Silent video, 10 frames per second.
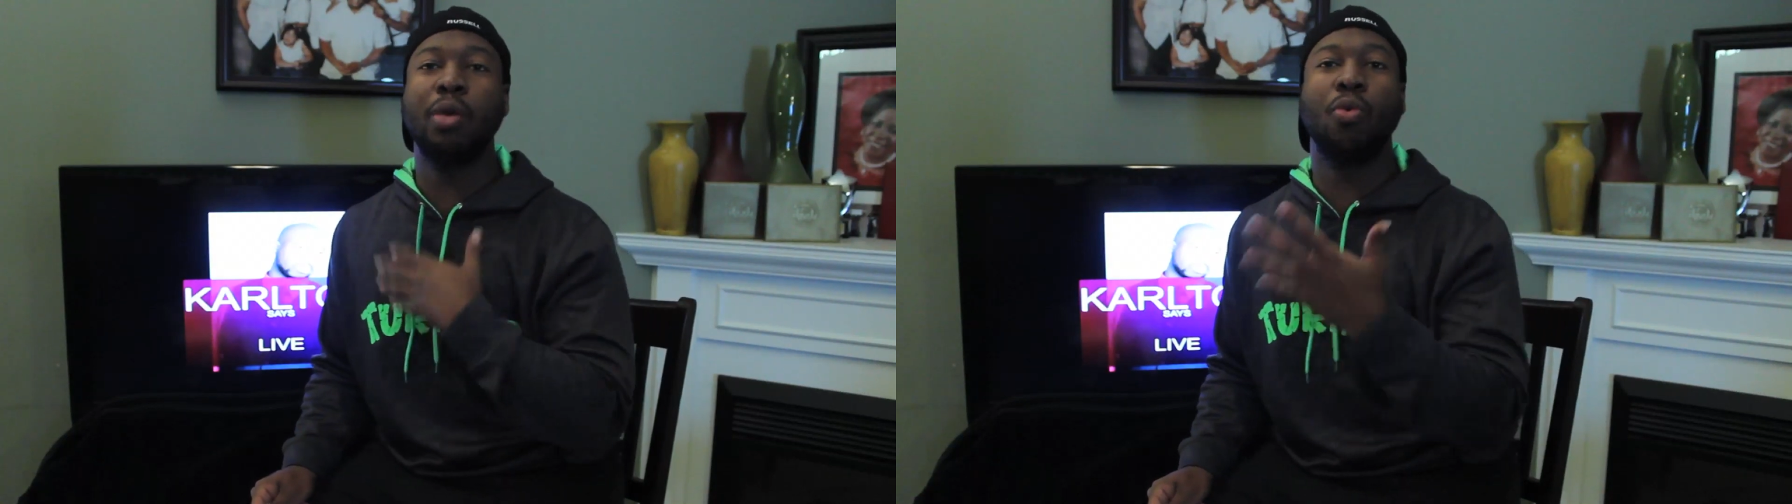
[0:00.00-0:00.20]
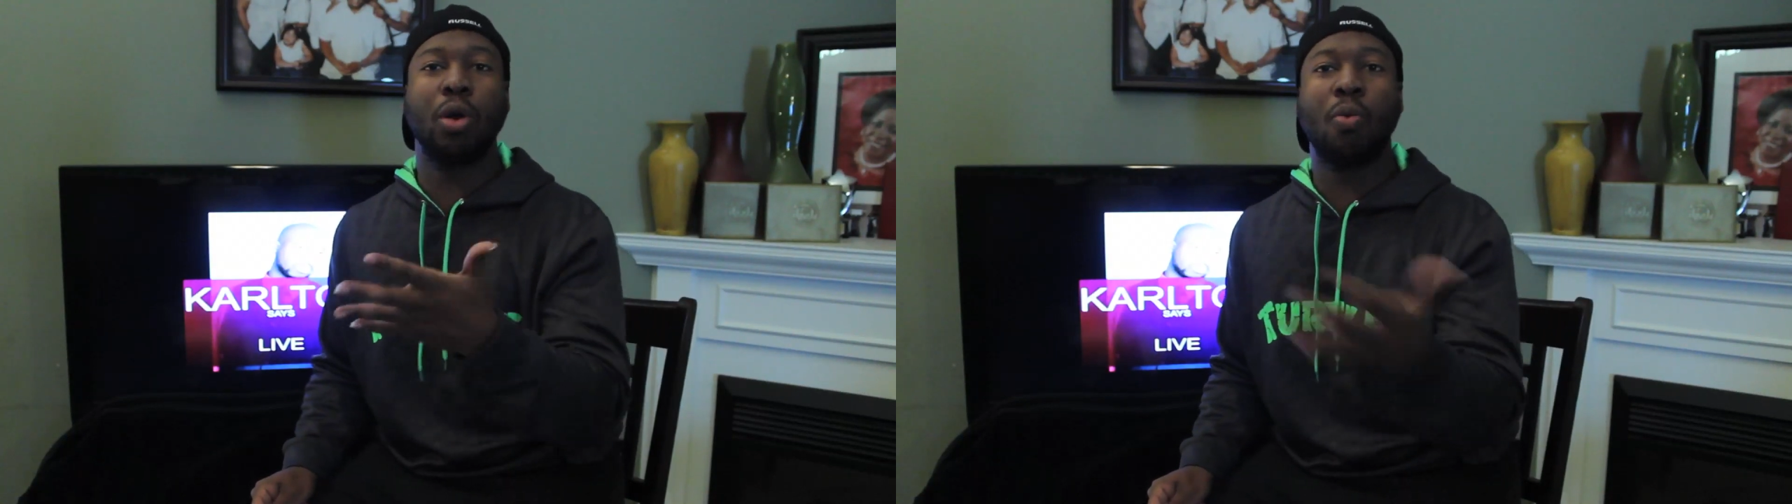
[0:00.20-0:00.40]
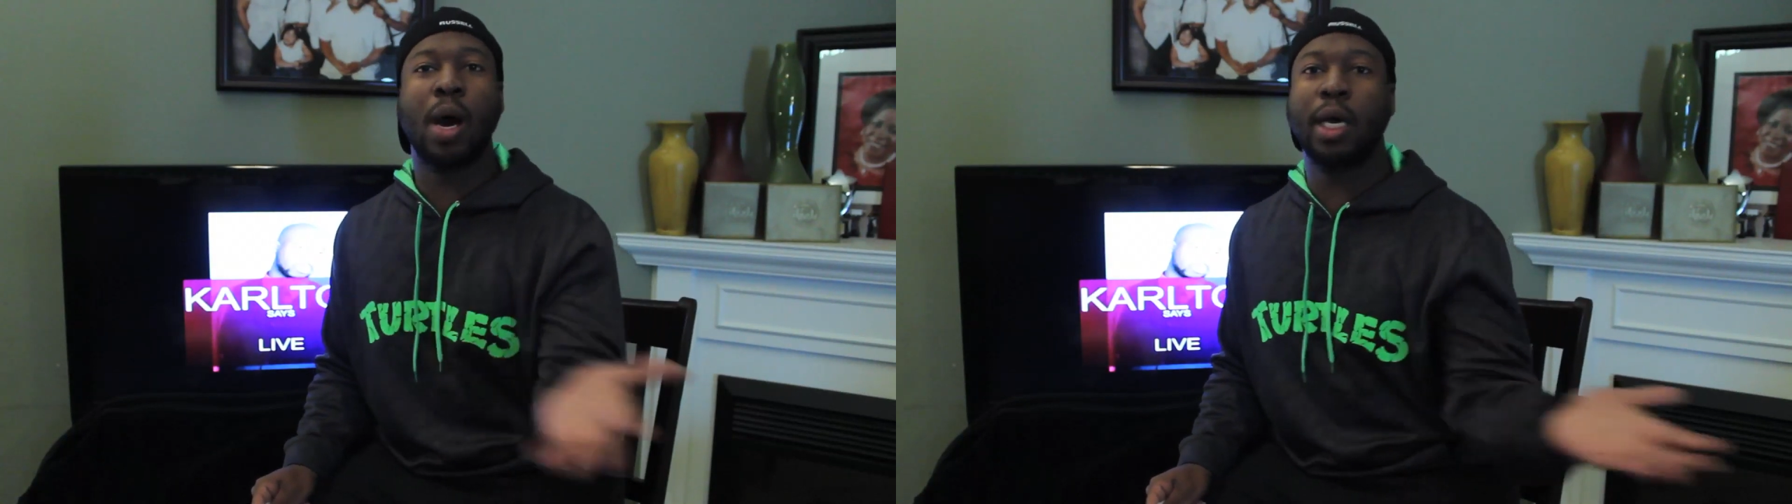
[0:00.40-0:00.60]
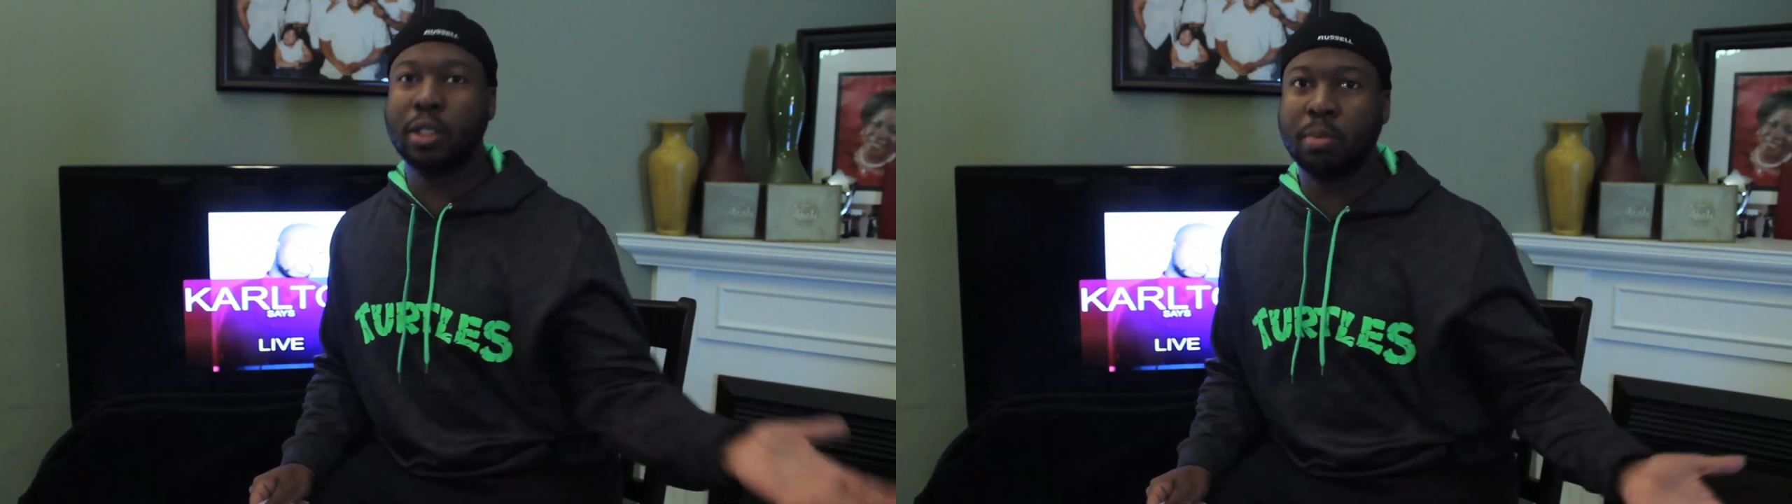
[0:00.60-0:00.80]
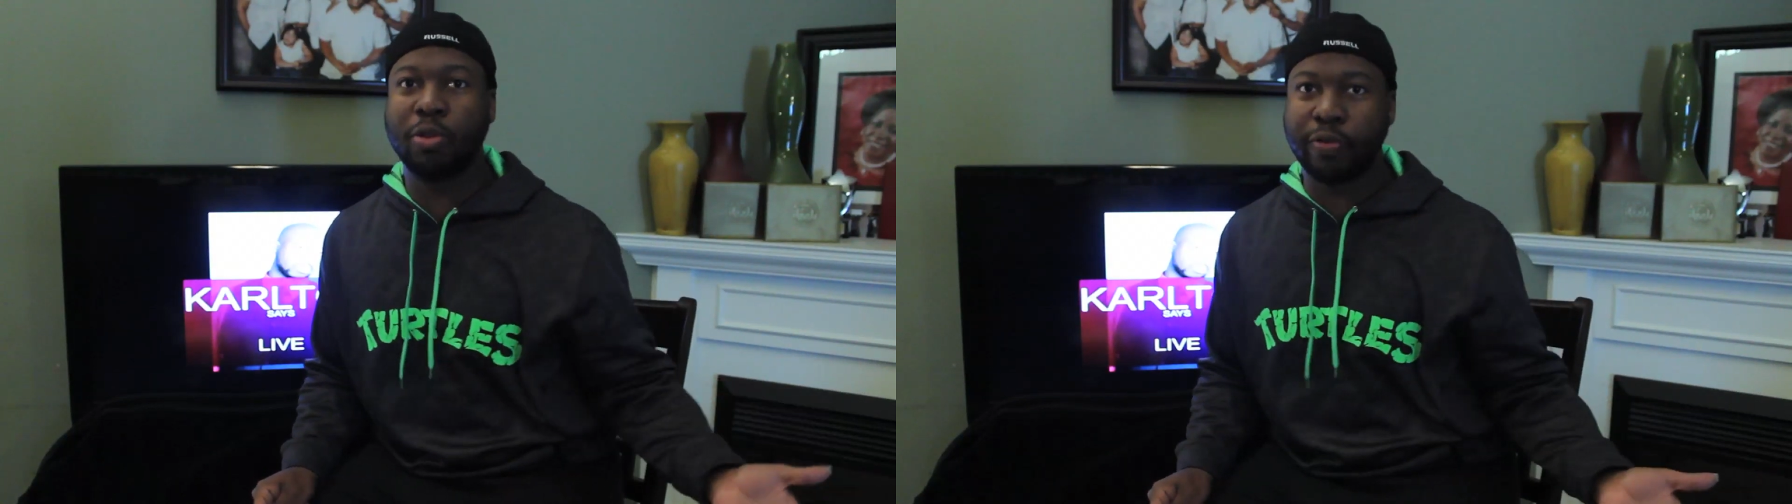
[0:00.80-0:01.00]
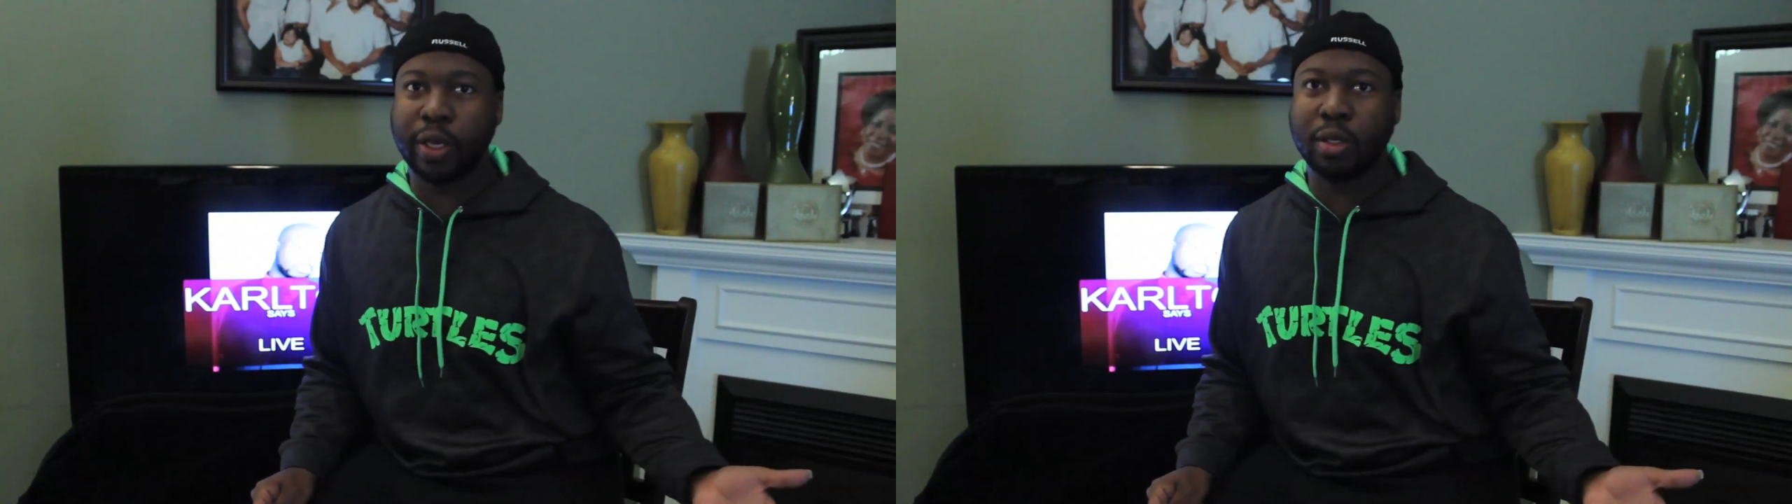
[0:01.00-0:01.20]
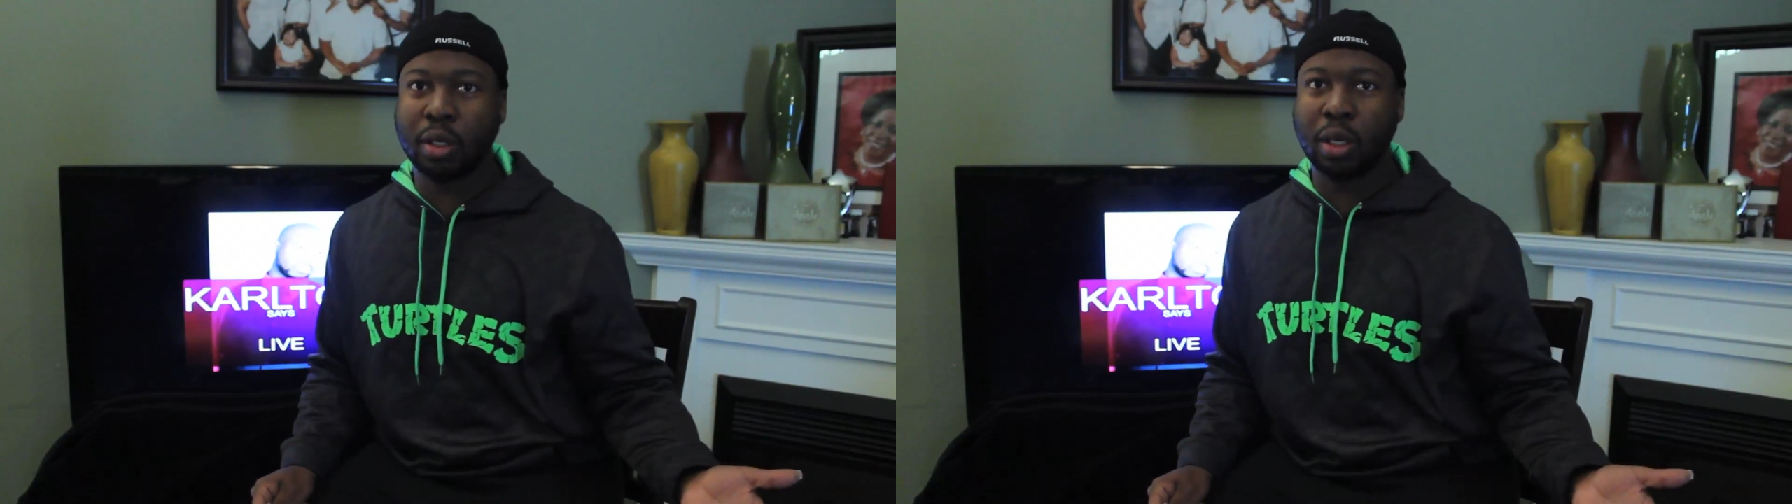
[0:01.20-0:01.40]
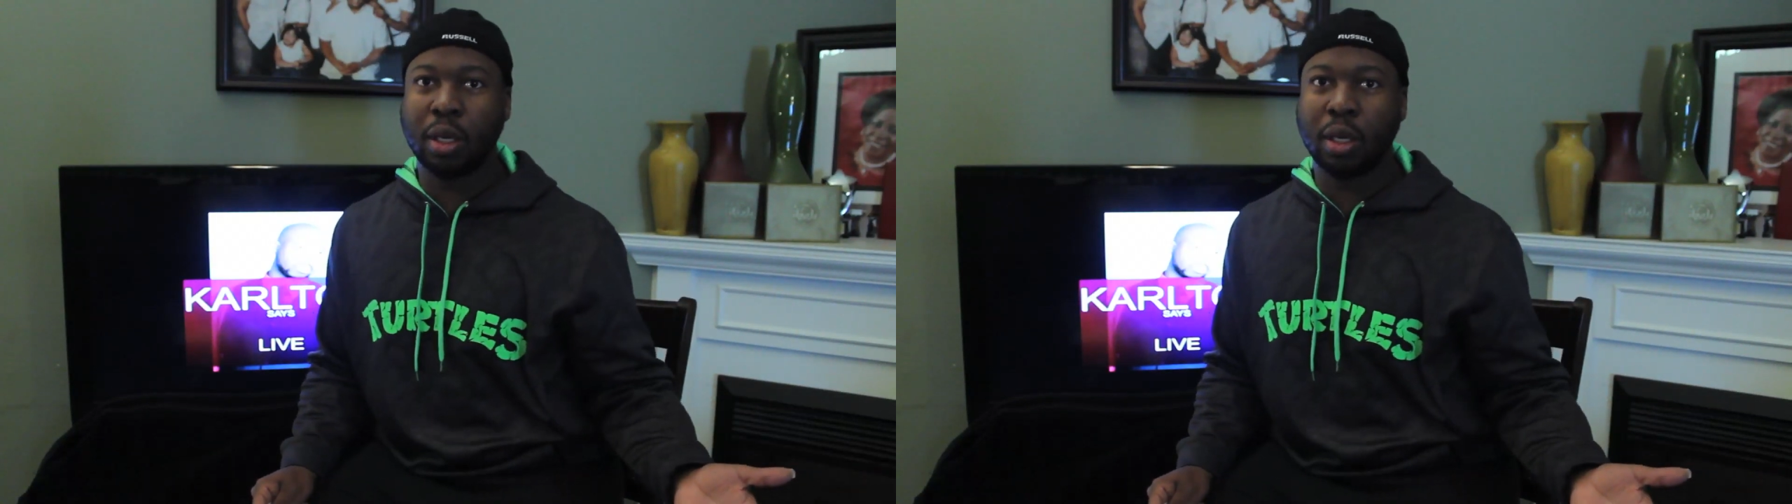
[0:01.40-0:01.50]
want to watch the movies.